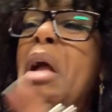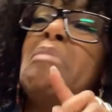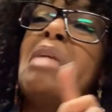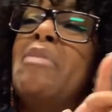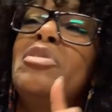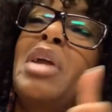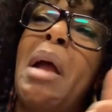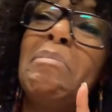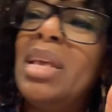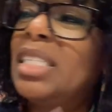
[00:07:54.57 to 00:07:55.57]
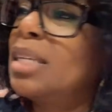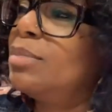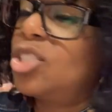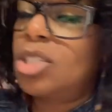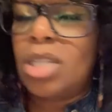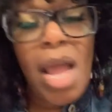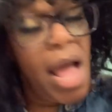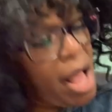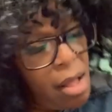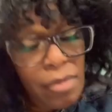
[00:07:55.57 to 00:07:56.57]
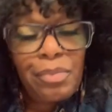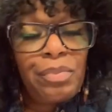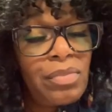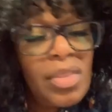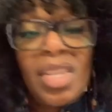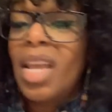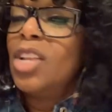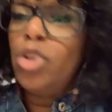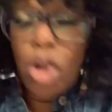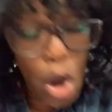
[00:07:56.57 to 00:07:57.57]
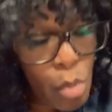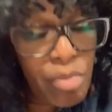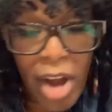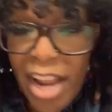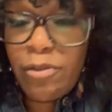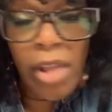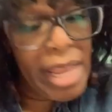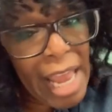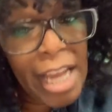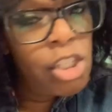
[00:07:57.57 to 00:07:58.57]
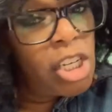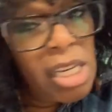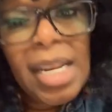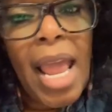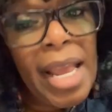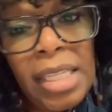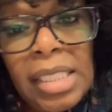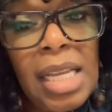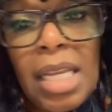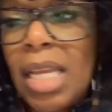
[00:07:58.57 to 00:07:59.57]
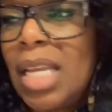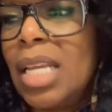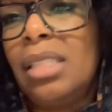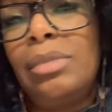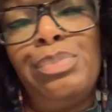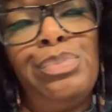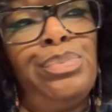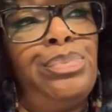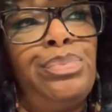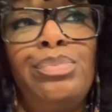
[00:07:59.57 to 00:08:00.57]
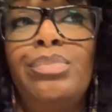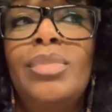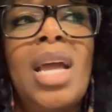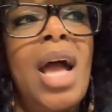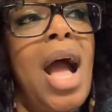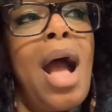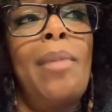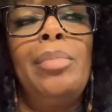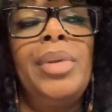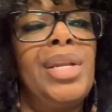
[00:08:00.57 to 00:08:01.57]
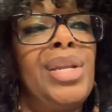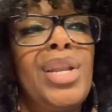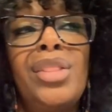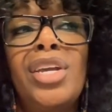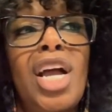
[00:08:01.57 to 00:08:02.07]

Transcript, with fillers: oh no, you got miss them, child no break vacation in 18 years, mm, I'm going to be in another